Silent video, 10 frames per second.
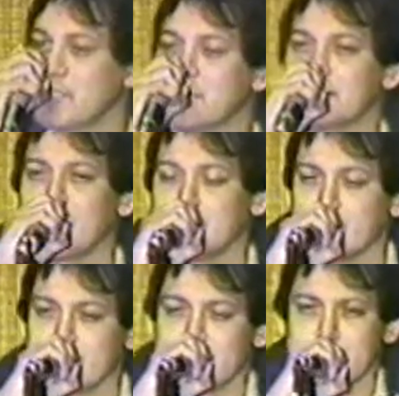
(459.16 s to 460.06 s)
not going to tell
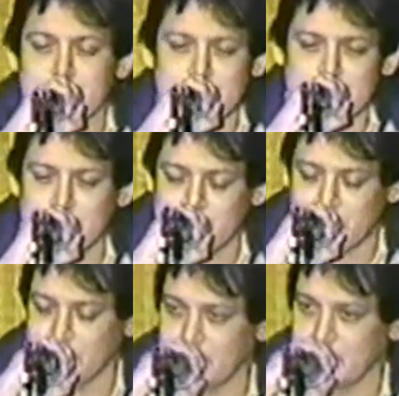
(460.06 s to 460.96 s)
you who this is. You
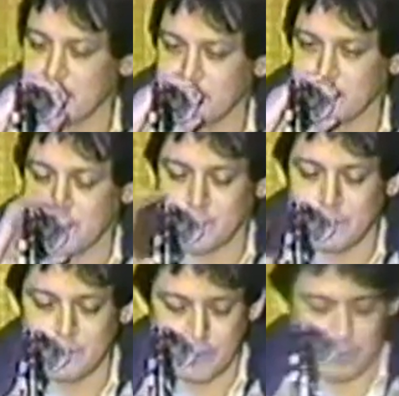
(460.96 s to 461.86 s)
got to guess, okay?